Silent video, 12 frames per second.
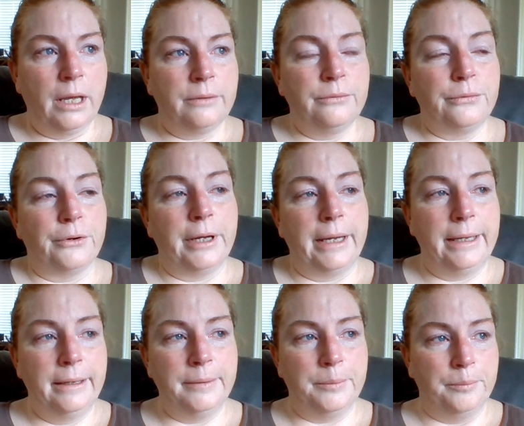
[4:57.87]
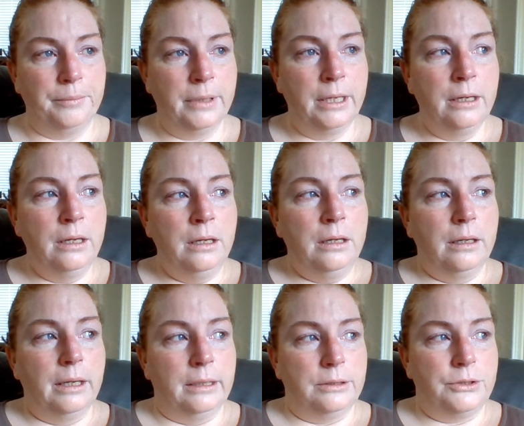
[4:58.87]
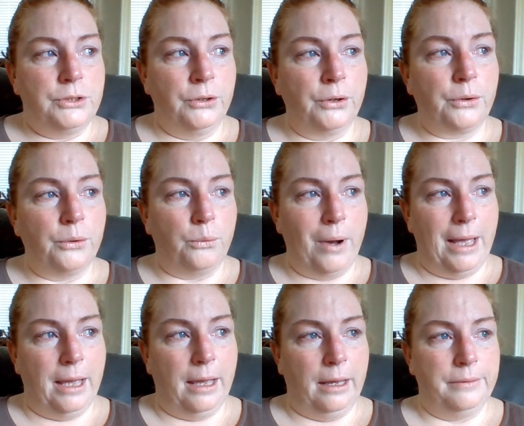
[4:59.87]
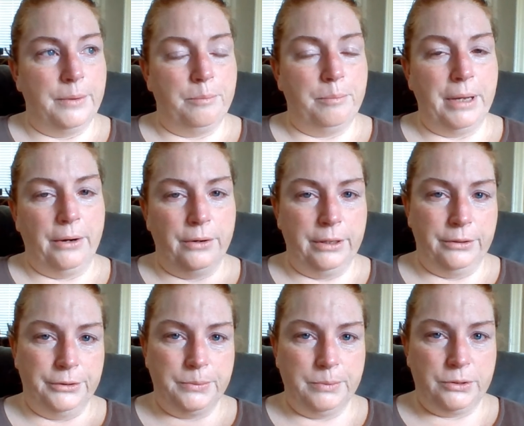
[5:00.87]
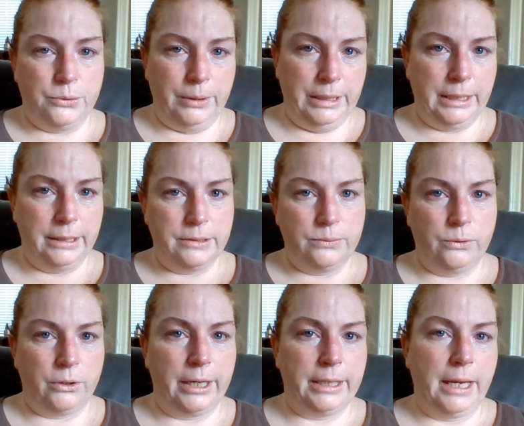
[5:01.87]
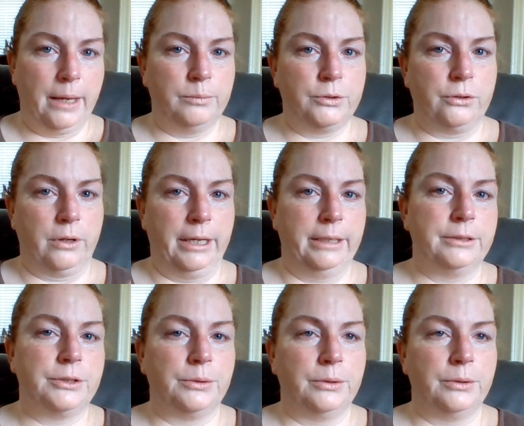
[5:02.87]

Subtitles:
And for him, it took away the barriers between us, where I kept trying